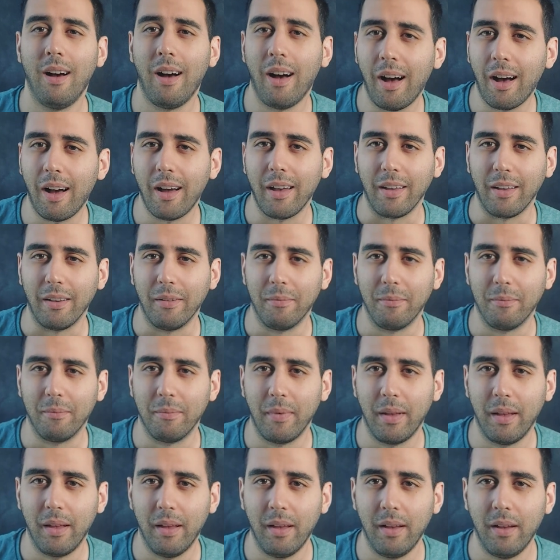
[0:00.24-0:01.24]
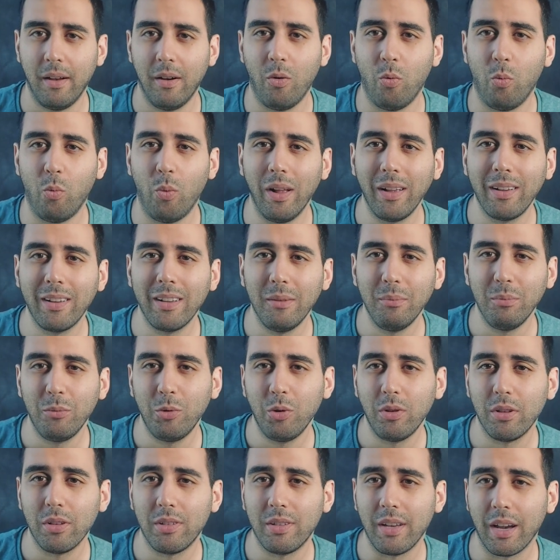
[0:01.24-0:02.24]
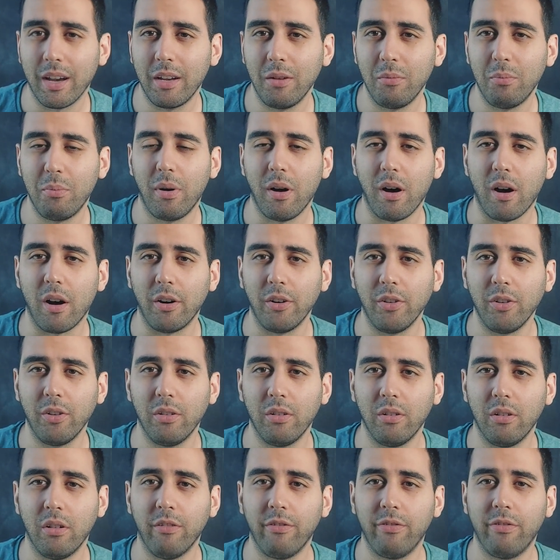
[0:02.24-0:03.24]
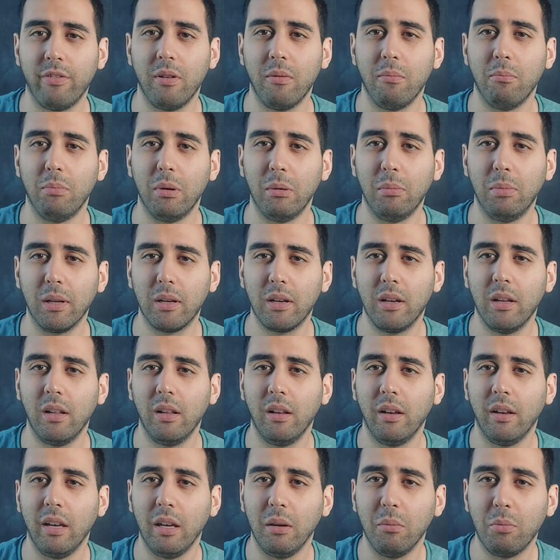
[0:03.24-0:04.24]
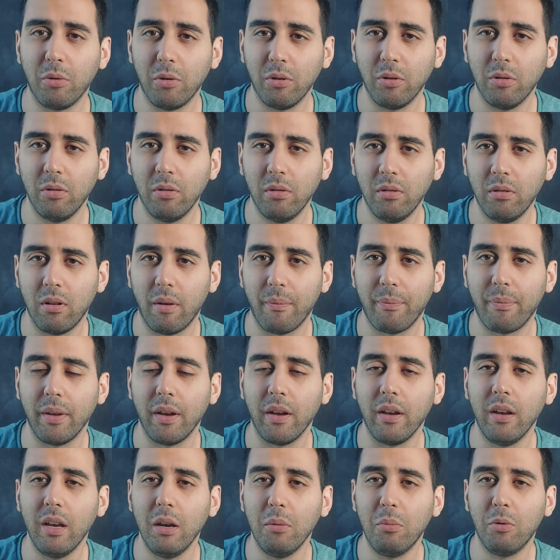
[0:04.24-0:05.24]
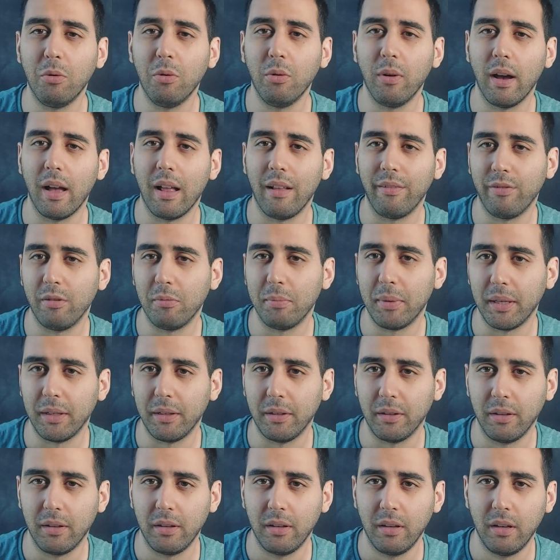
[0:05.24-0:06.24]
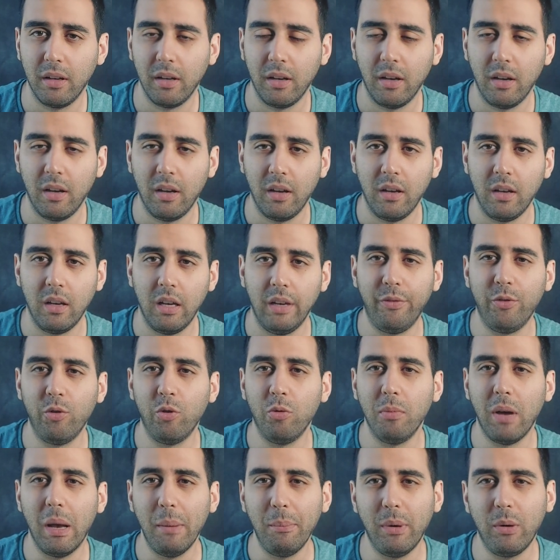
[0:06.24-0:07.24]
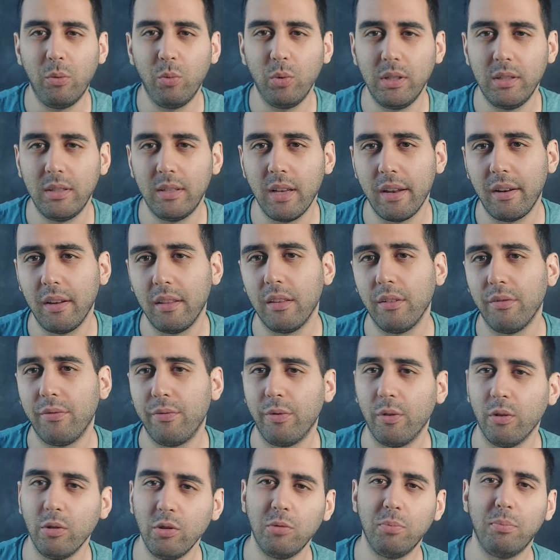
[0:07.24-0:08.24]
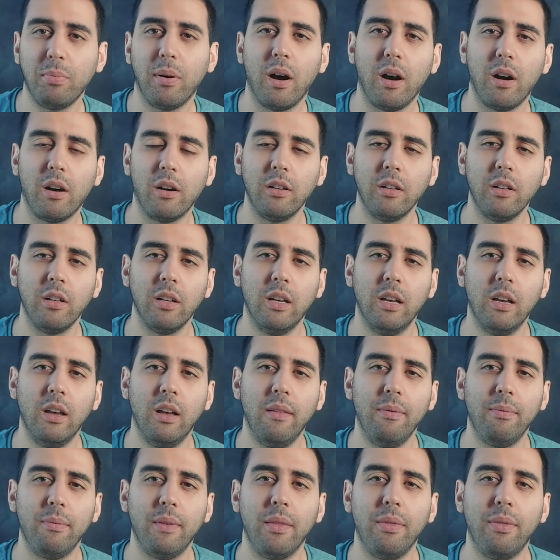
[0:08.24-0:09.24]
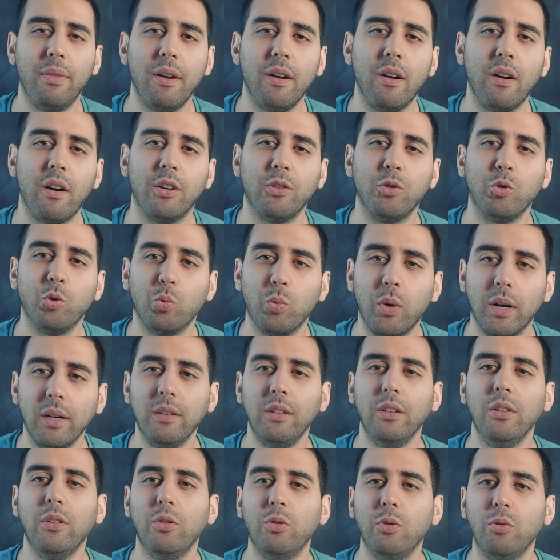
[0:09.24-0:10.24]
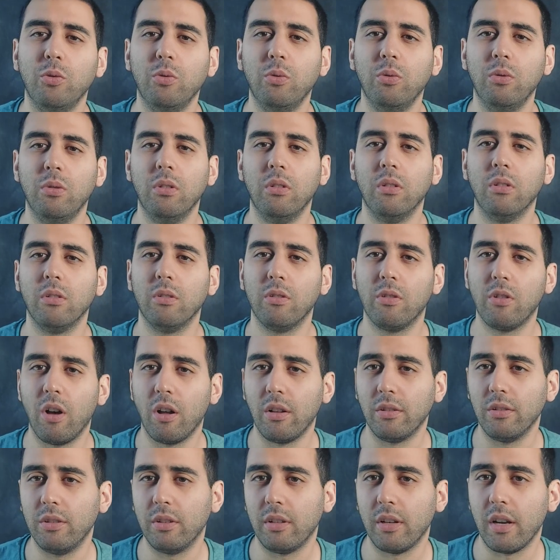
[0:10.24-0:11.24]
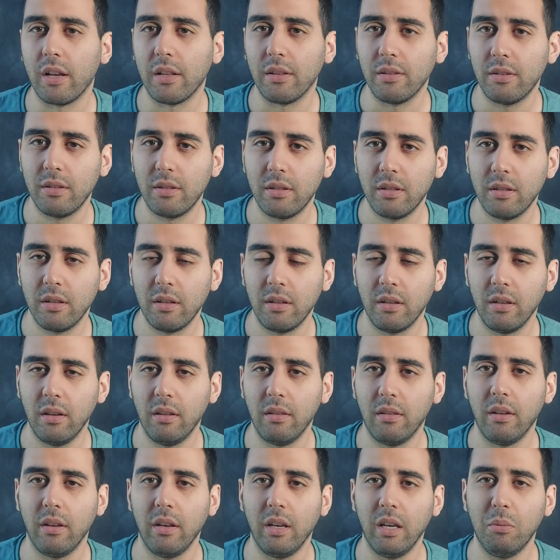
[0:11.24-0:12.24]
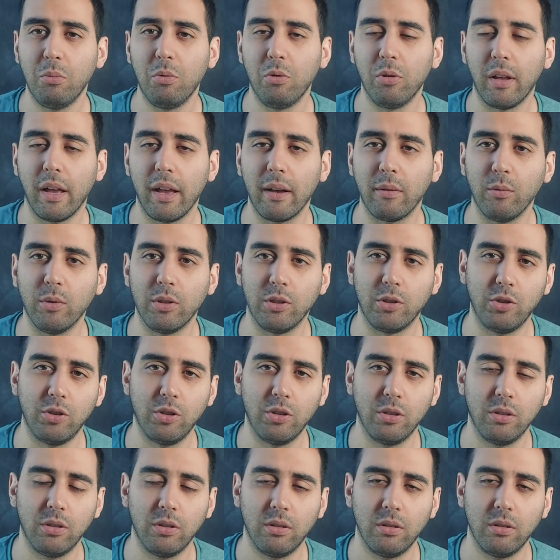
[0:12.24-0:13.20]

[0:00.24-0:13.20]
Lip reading: Hi, welcome to the second part of Biblical Hebrew of the Hebrew alphabet. If you remember, we said in the first part that there are 22 consonants in the Hebrew language.